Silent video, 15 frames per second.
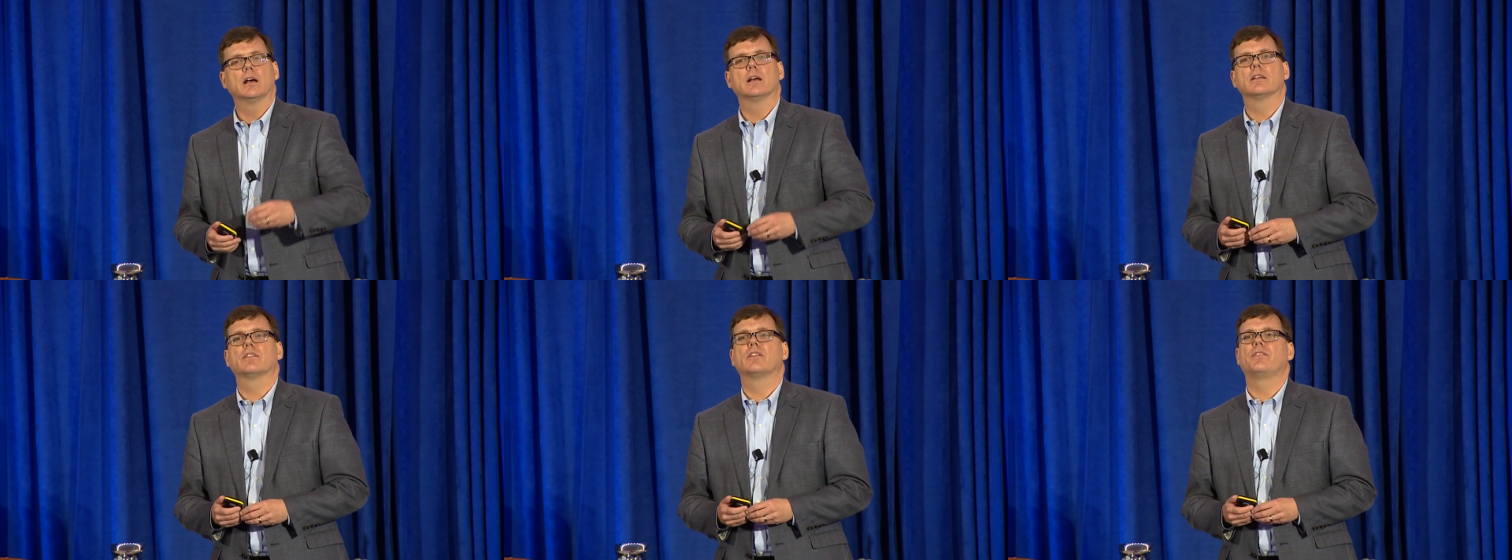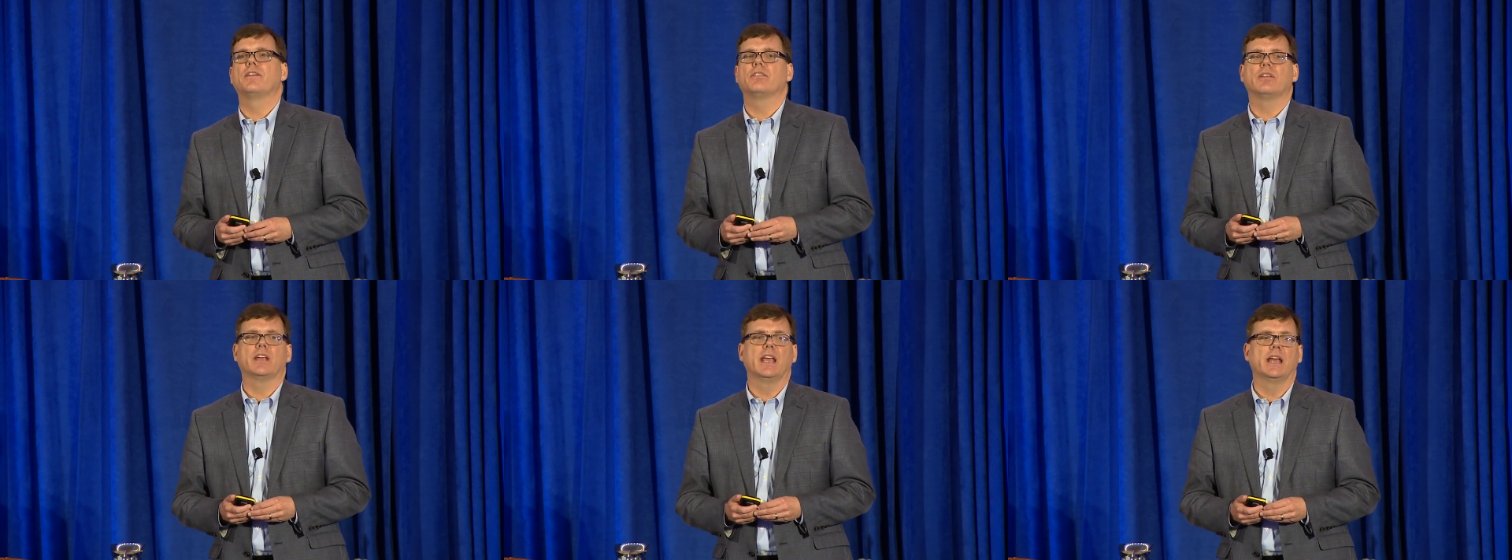
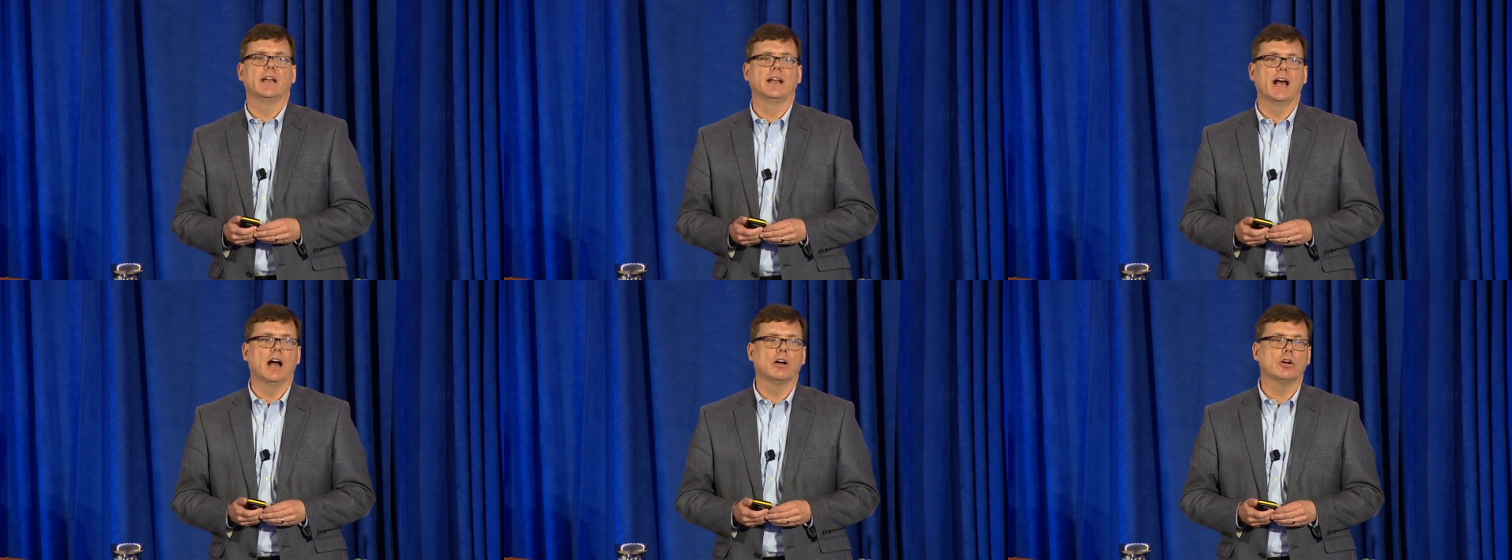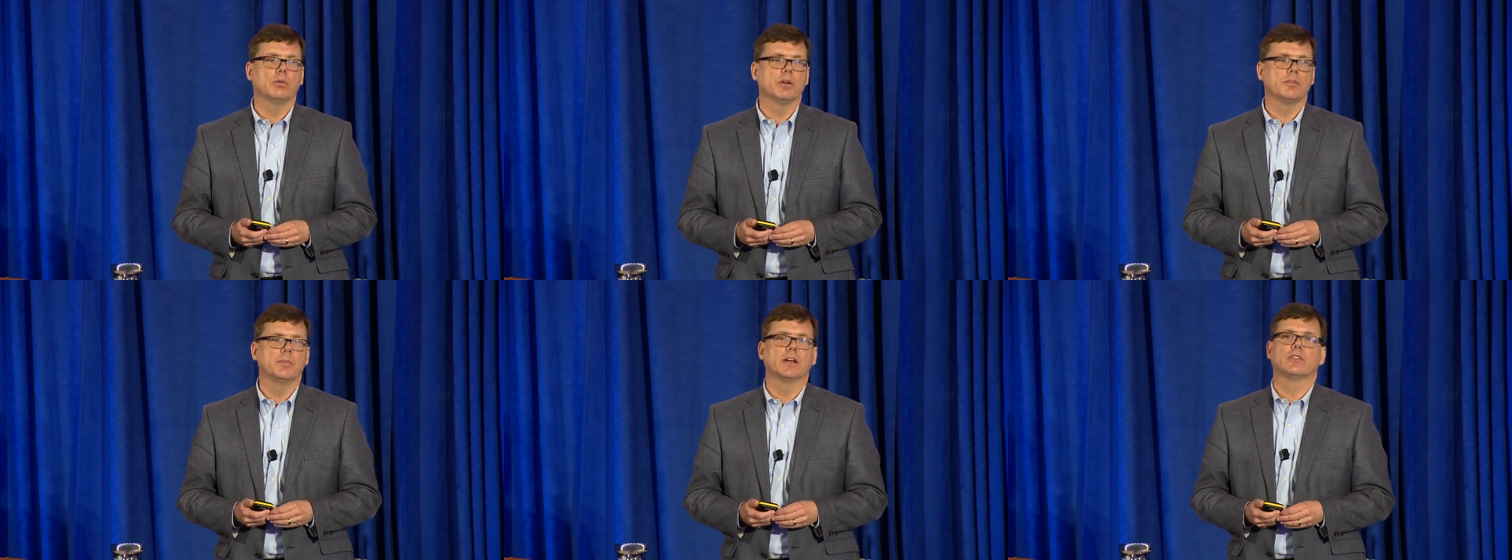sophisticated
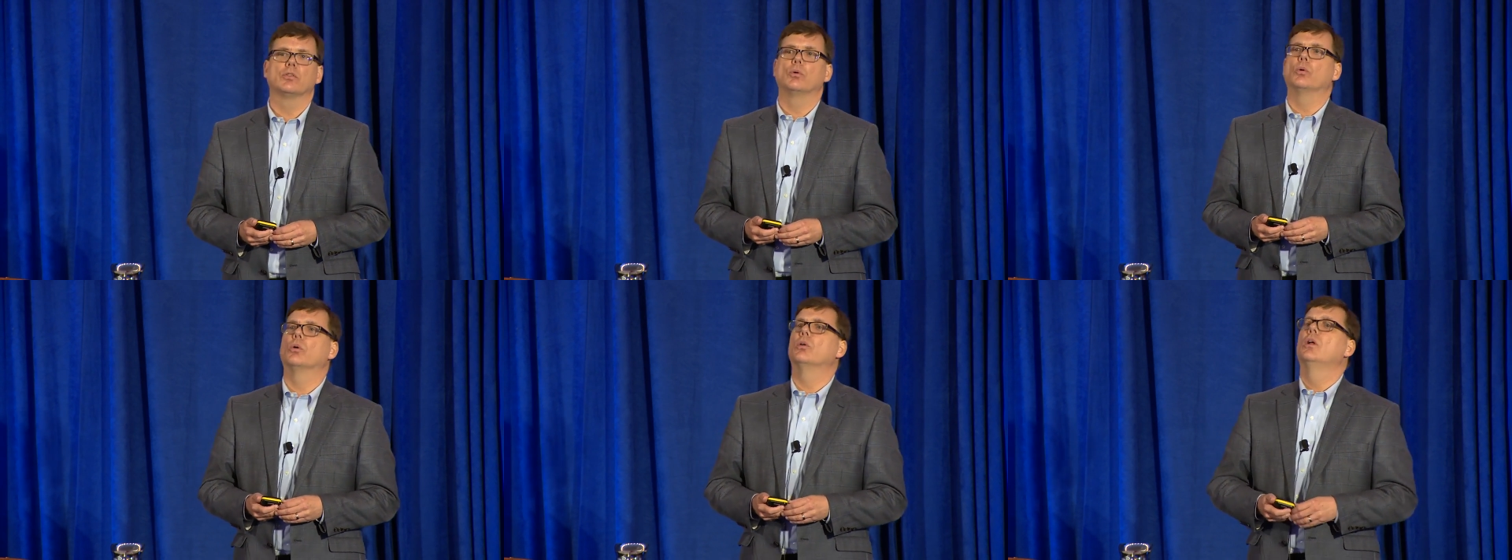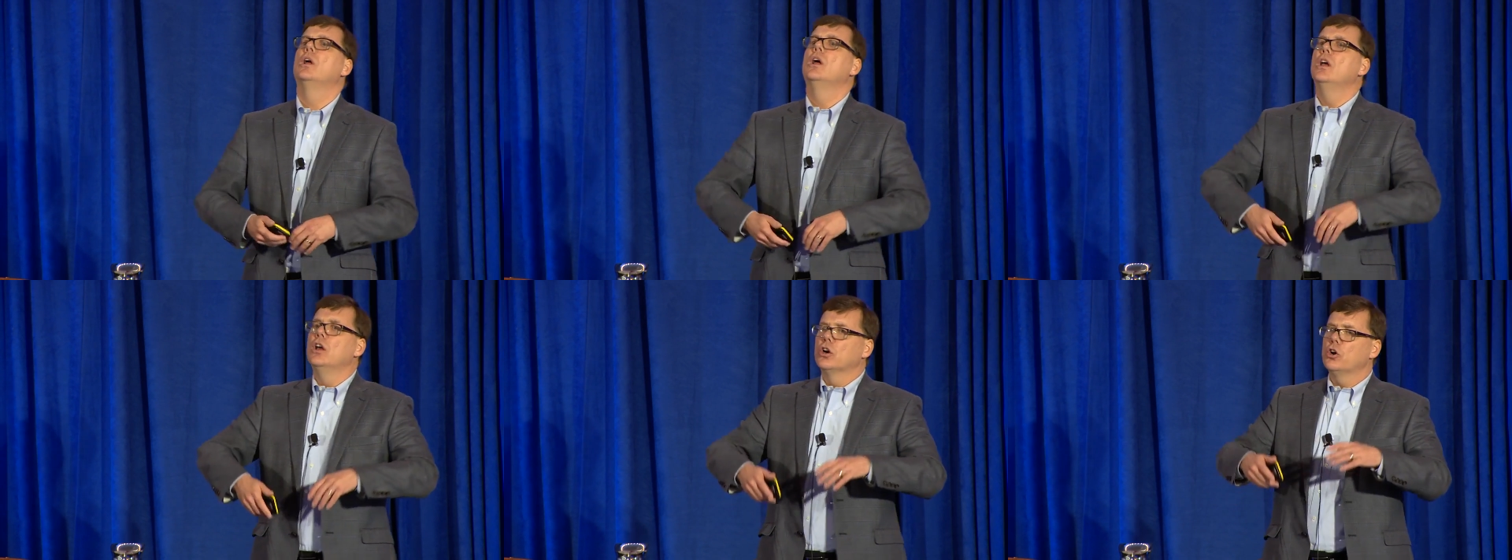algorithmic tool
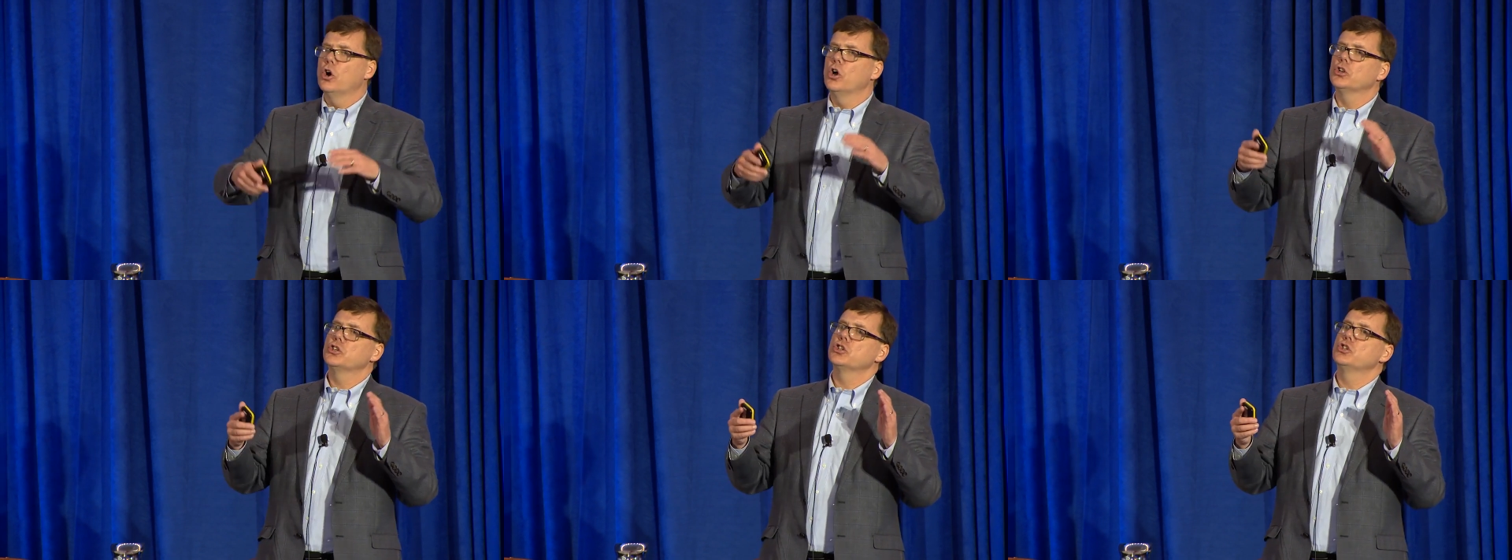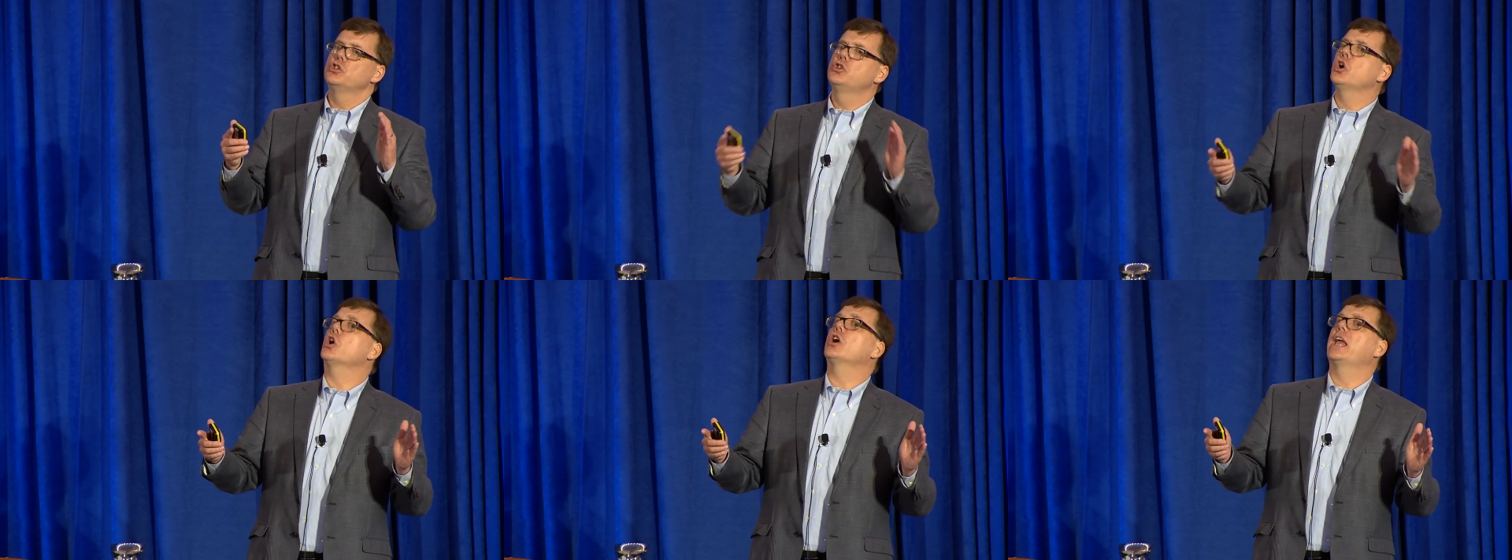called
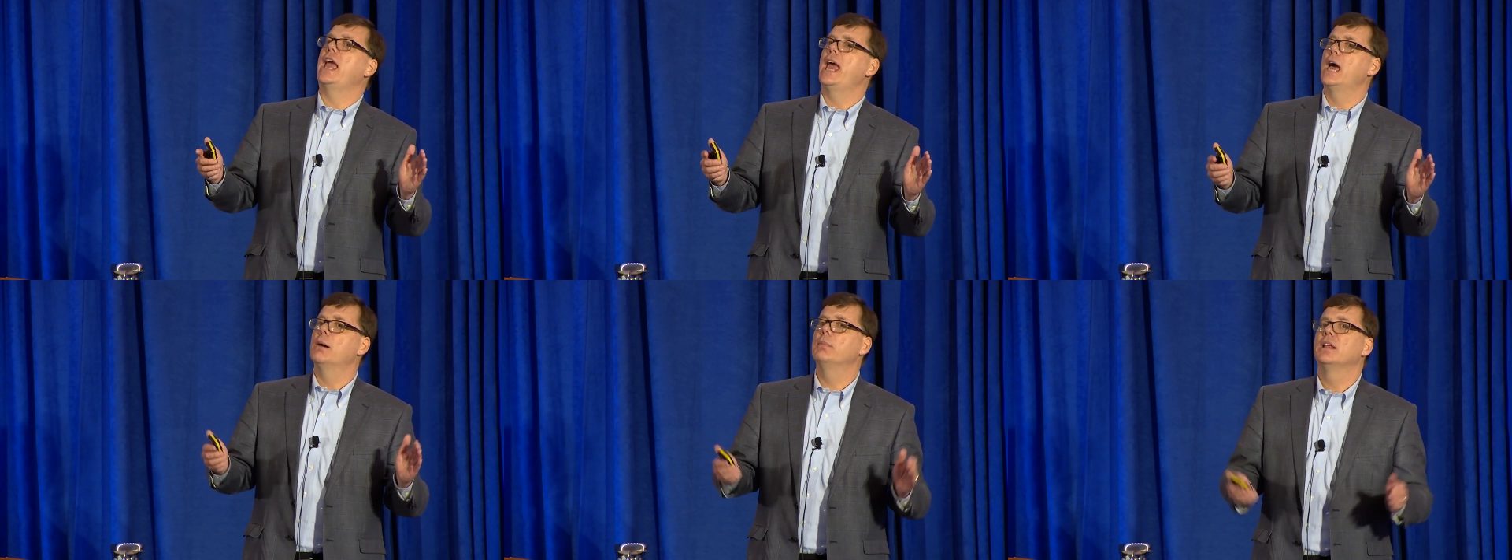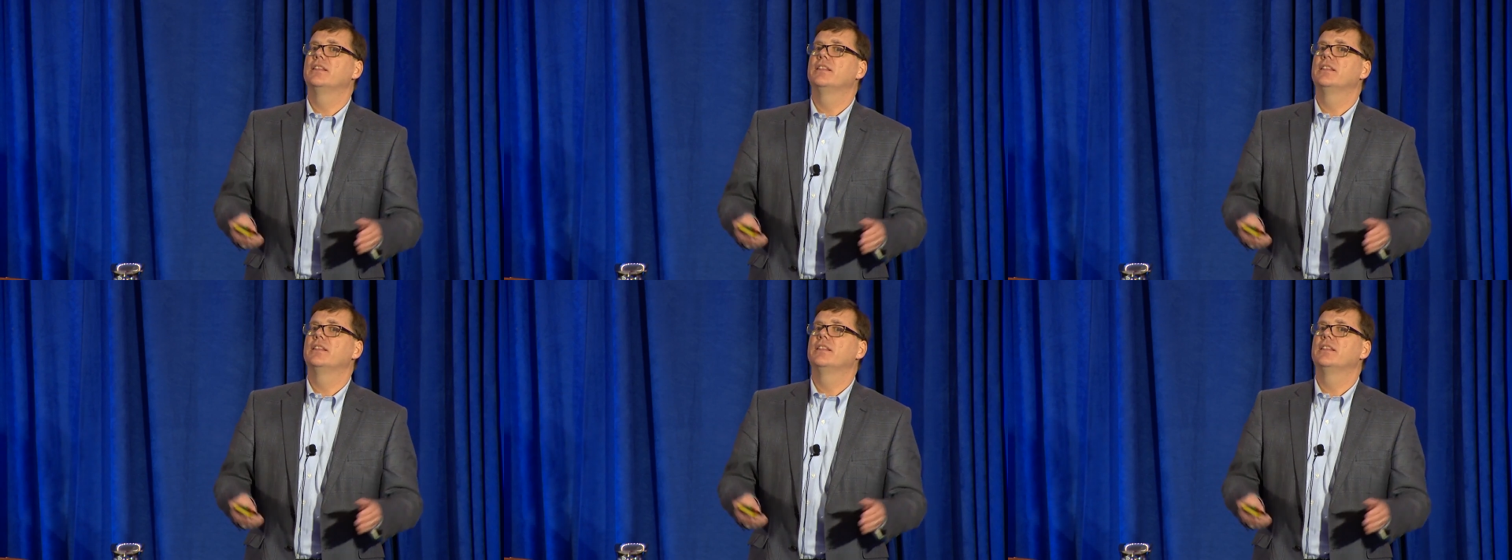DERCAM,